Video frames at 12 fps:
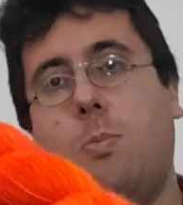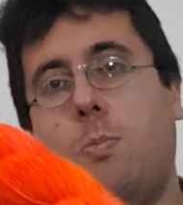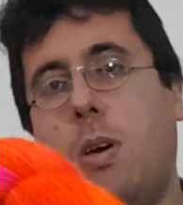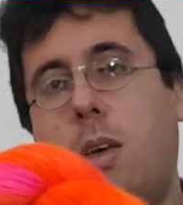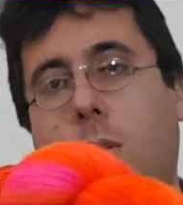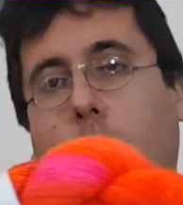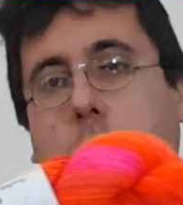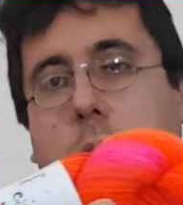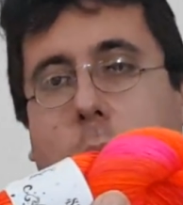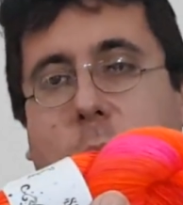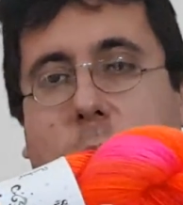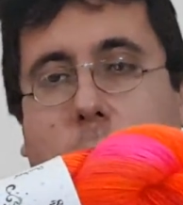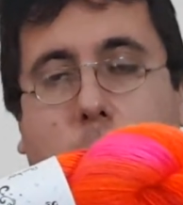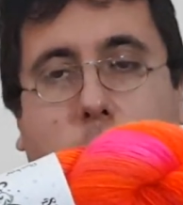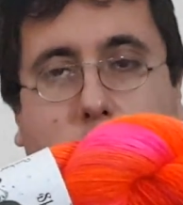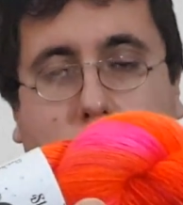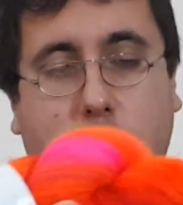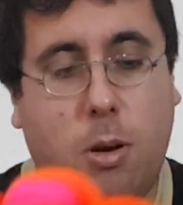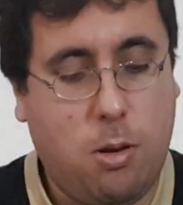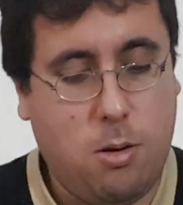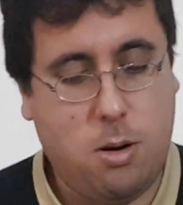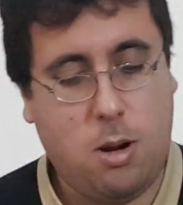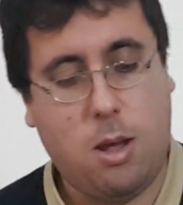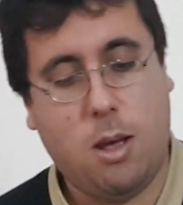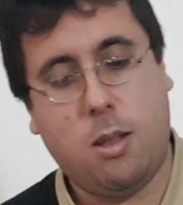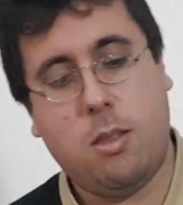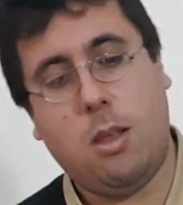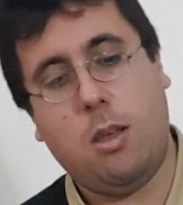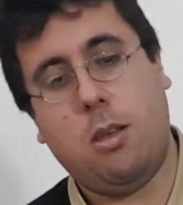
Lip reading: my all-time favorite pucker and